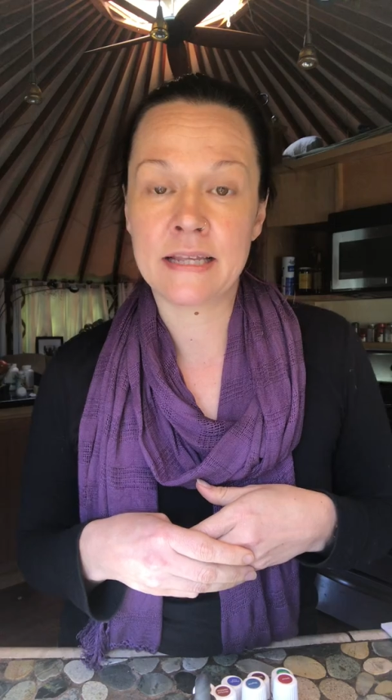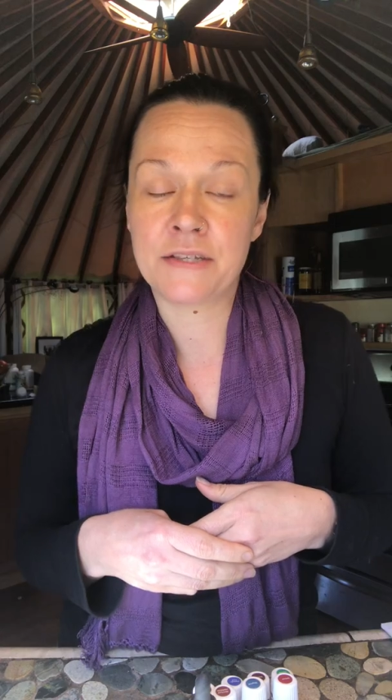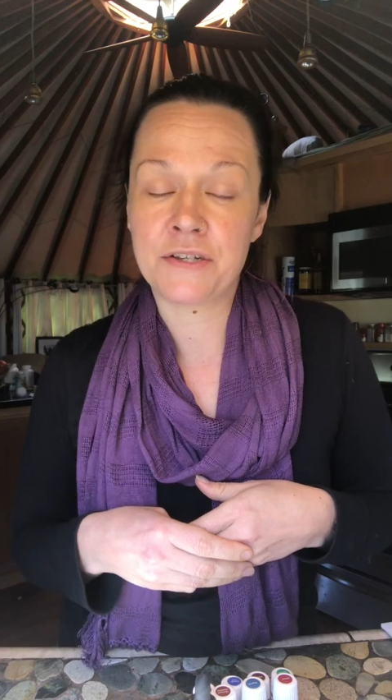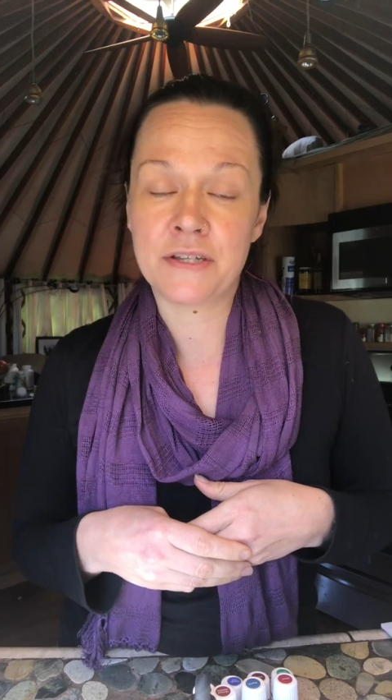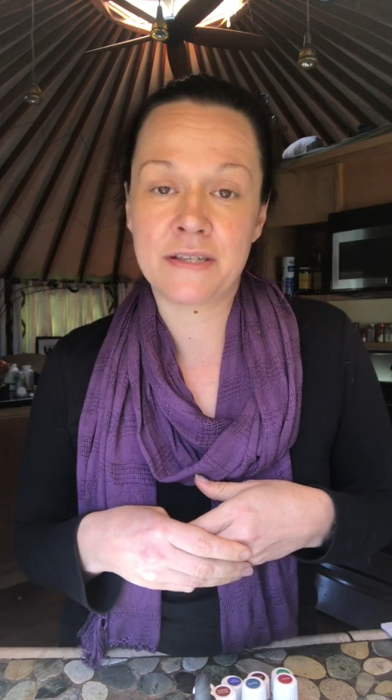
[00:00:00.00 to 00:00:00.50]

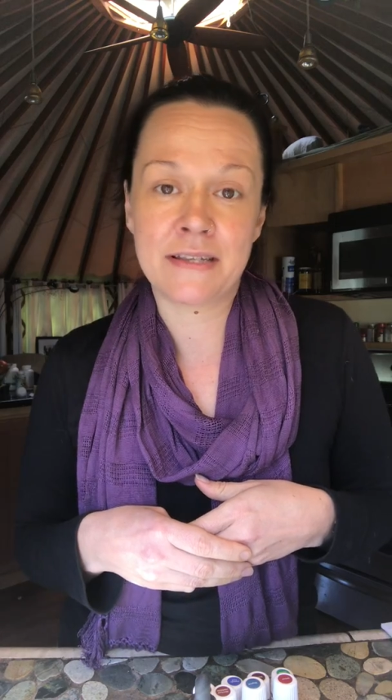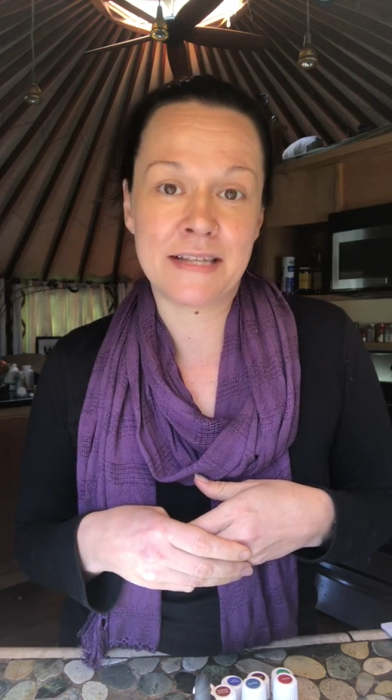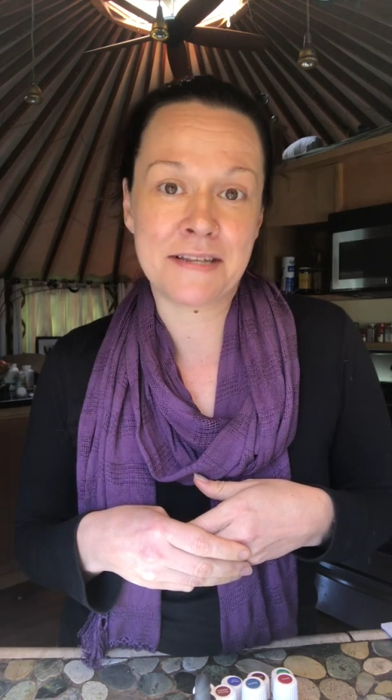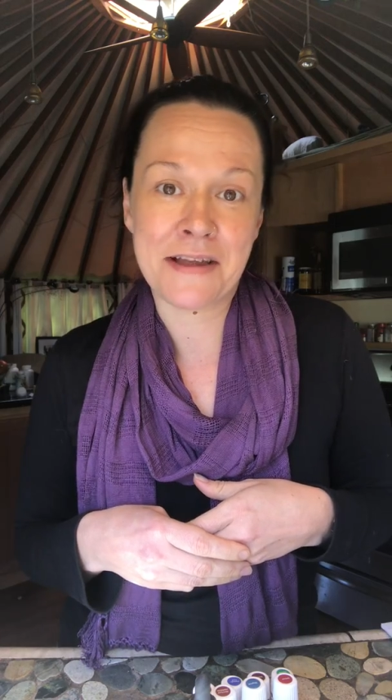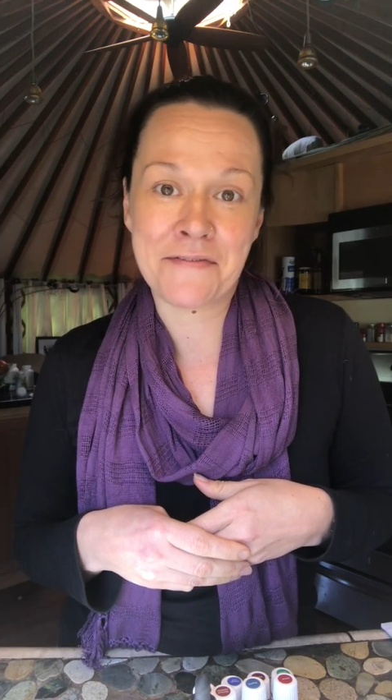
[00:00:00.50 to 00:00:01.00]

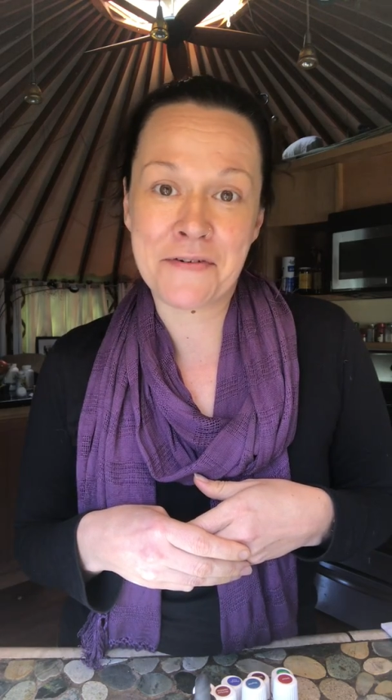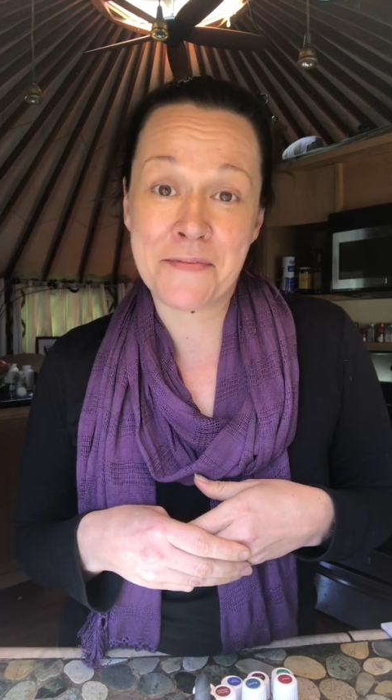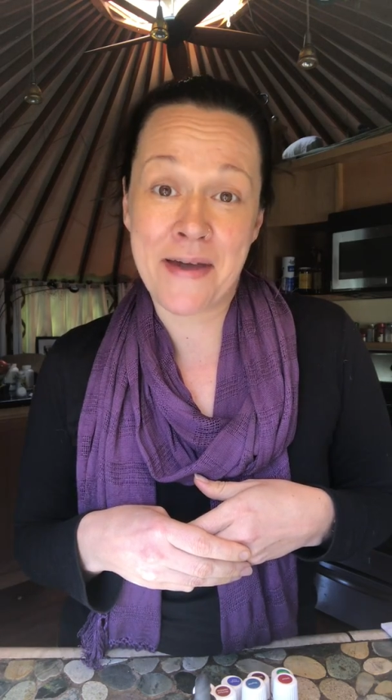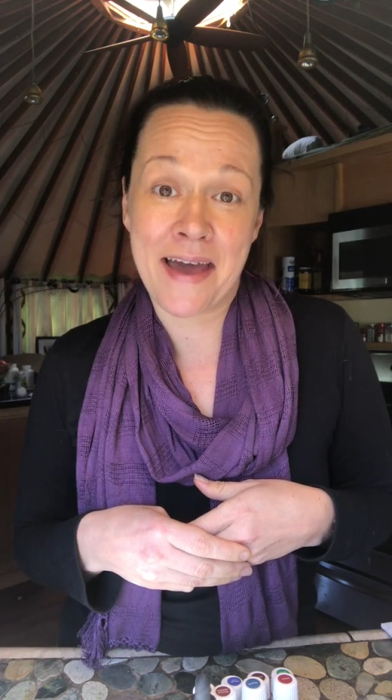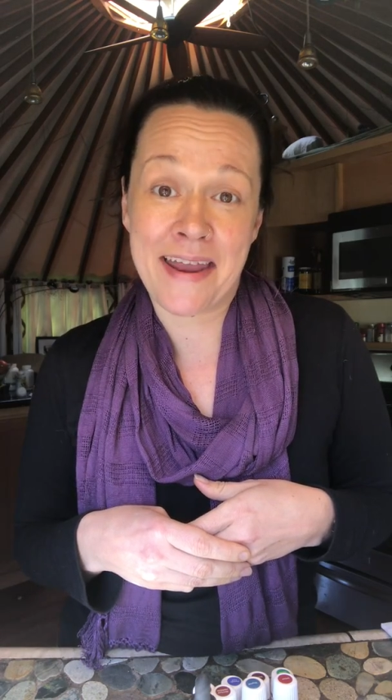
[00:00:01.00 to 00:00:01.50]
it's never a
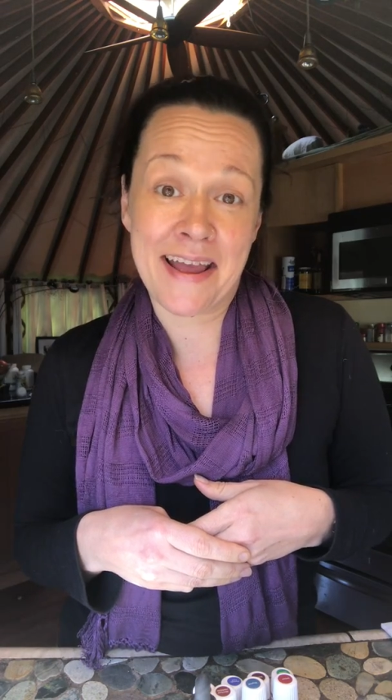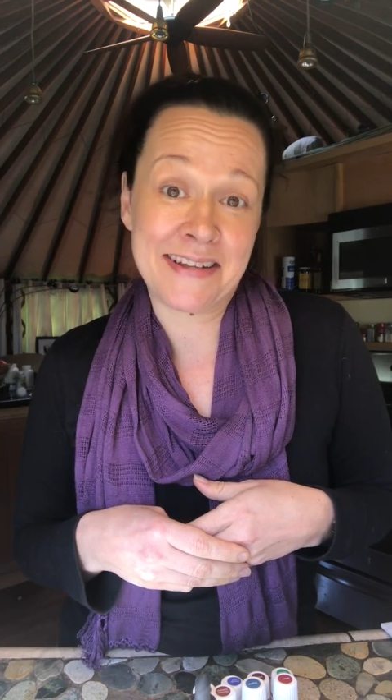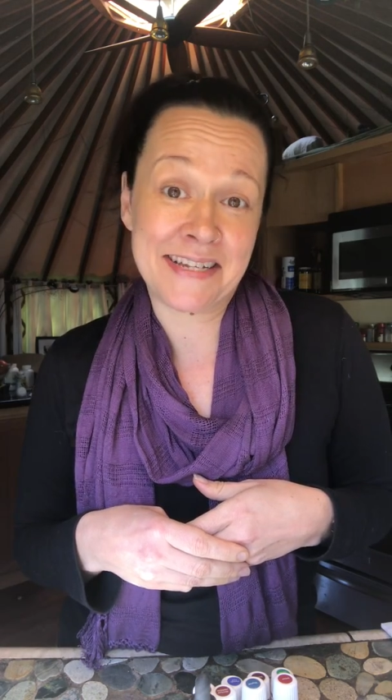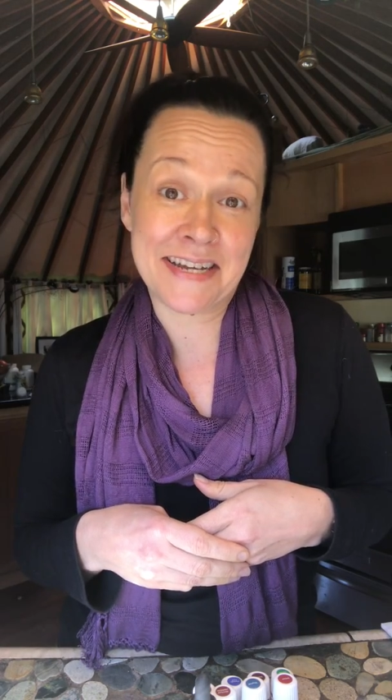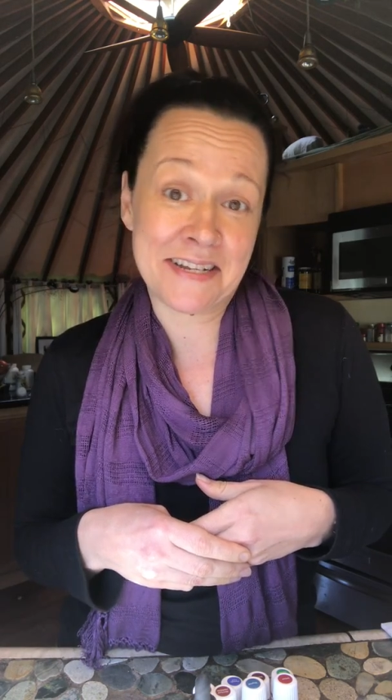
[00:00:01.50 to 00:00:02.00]
bad
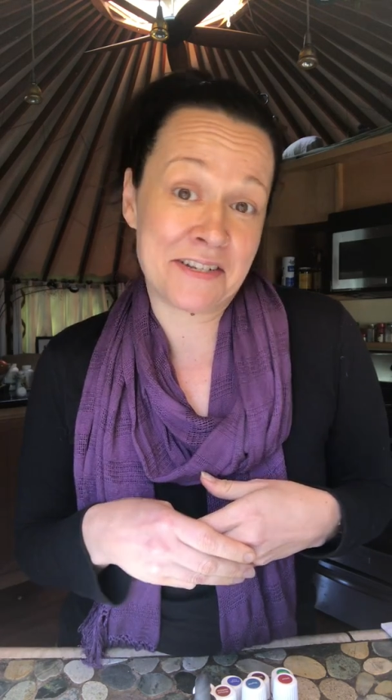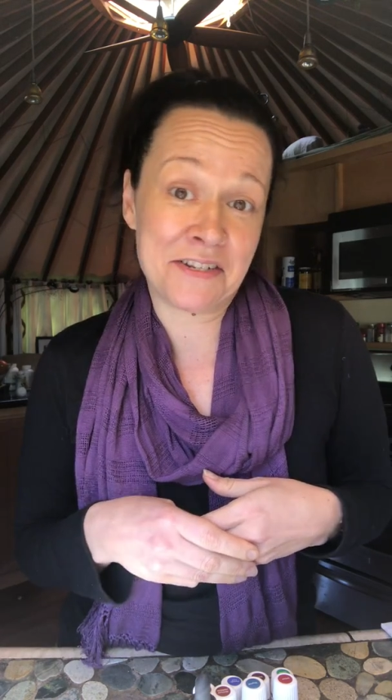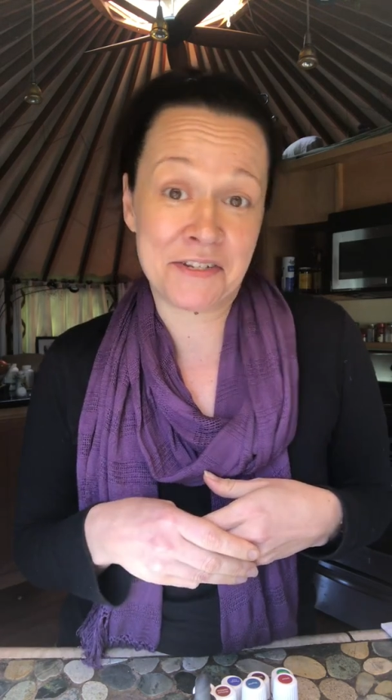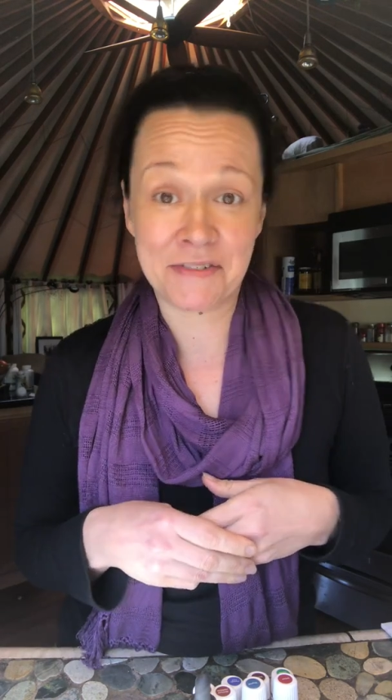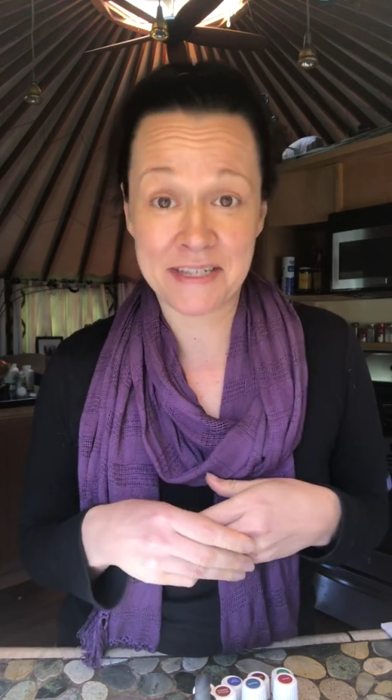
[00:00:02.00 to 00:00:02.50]
idea to
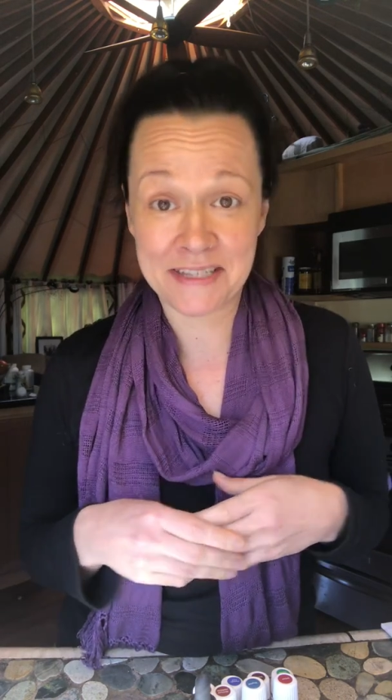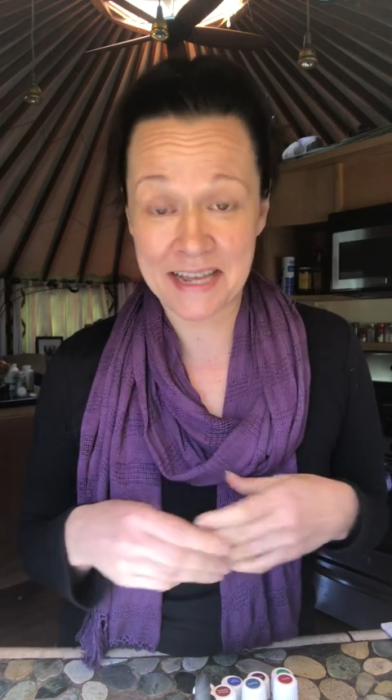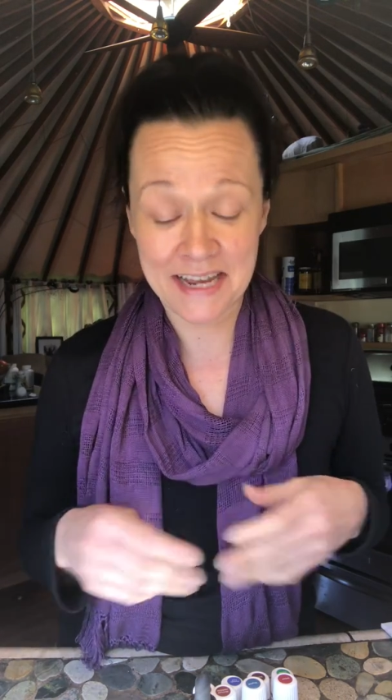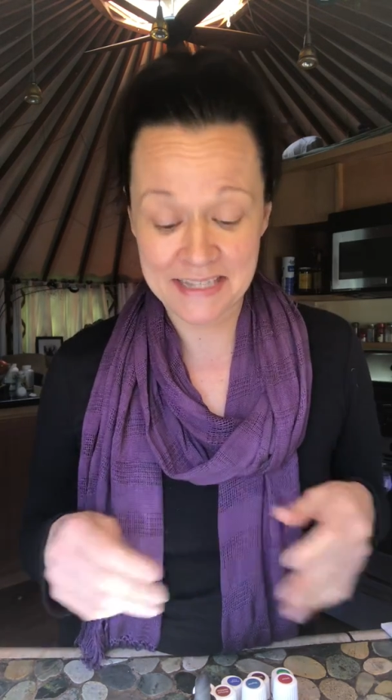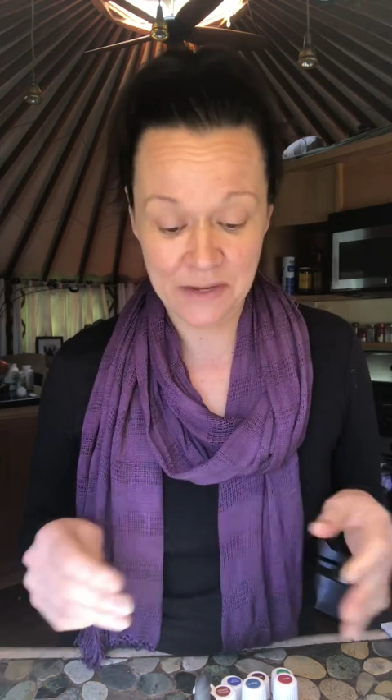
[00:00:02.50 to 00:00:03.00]
do this,
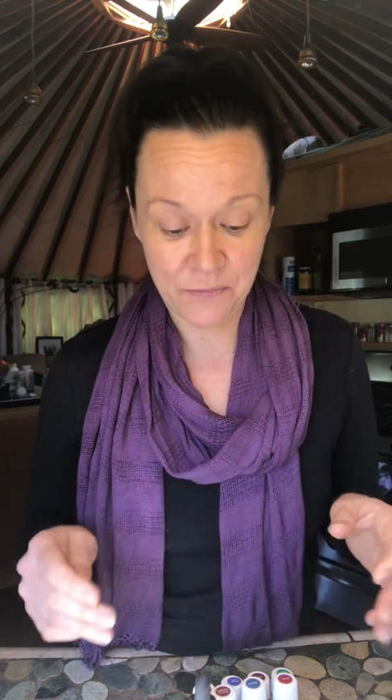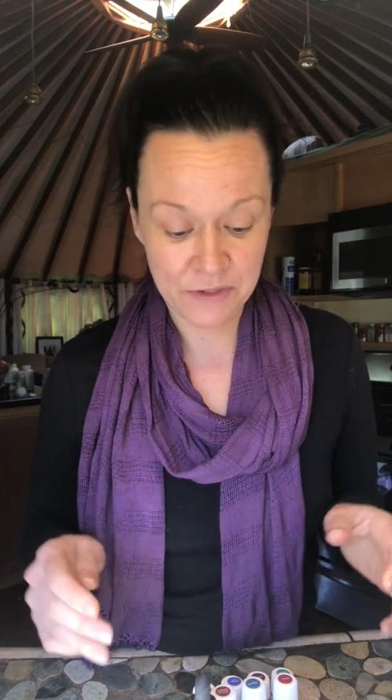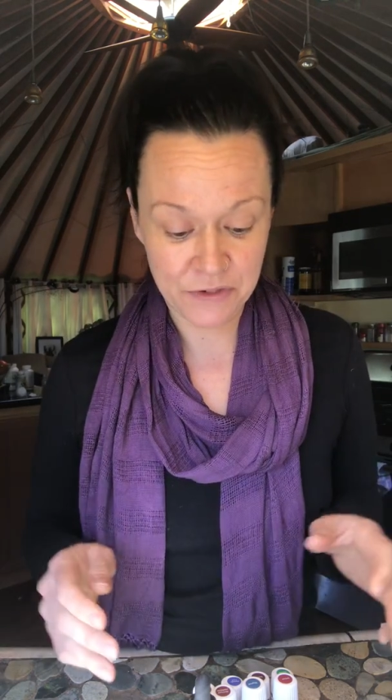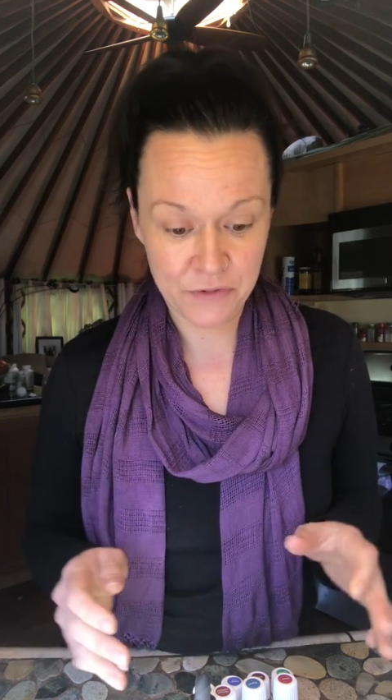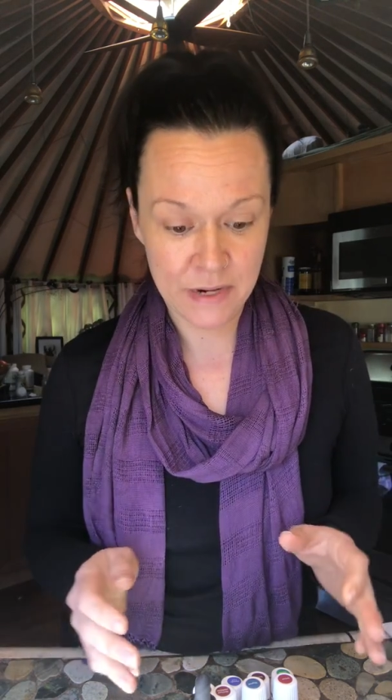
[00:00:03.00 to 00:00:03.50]
like I said,
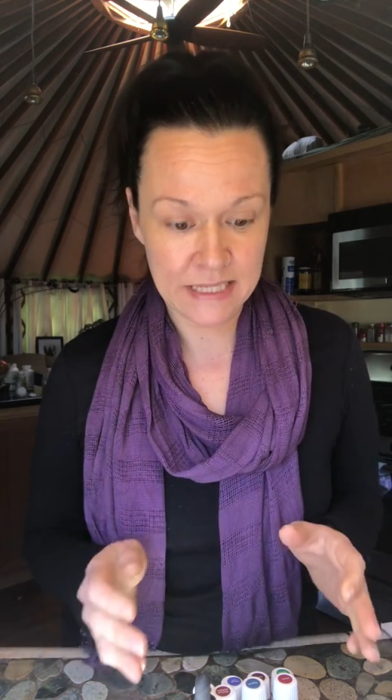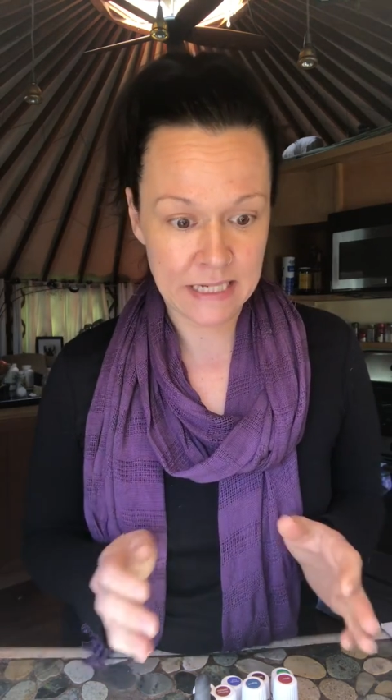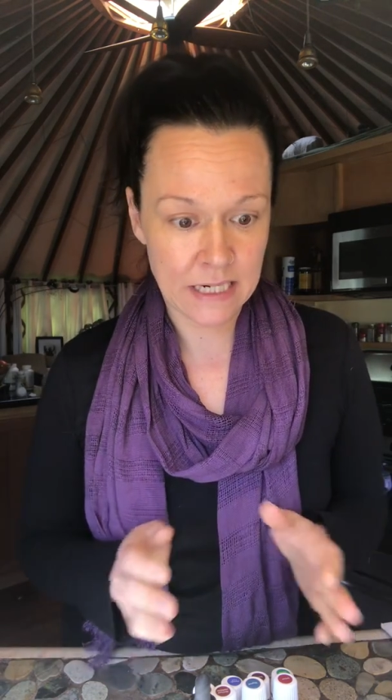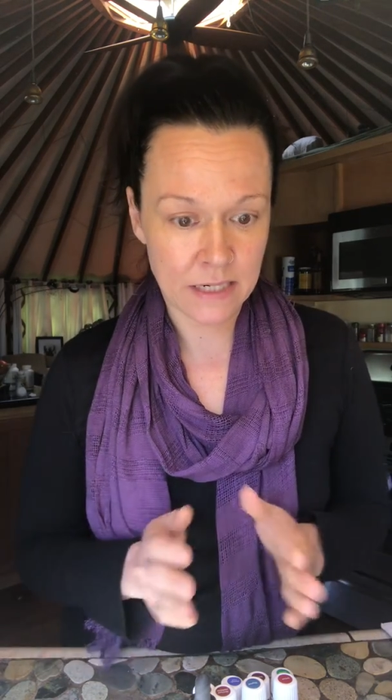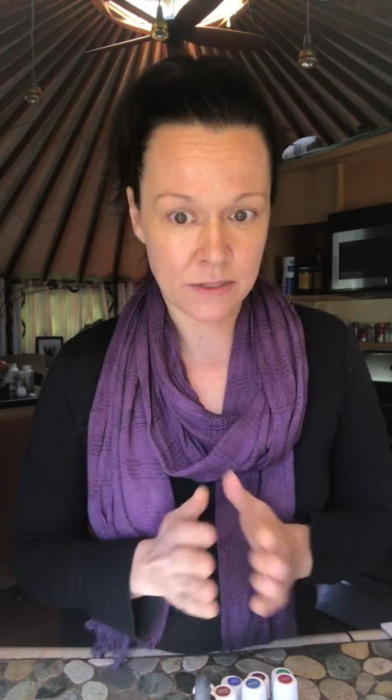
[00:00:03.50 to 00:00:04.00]
once or twice a year.